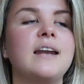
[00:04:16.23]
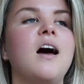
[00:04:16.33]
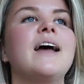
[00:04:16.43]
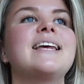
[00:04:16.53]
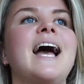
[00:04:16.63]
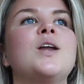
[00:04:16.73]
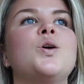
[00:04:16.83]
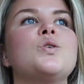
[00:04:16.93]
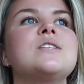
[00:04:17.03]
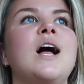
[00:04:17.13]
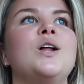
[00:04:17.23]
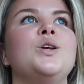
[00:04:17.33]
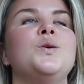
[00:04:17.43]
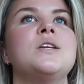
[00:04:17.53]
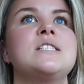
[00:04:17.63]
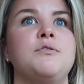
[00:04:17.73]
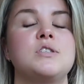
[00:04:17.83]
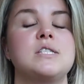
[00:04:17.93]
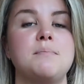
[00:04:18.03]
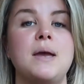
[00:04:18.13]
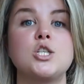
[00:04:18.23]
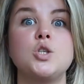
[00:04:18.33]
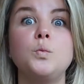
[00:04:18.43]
and I cannot tell you the difference it makes.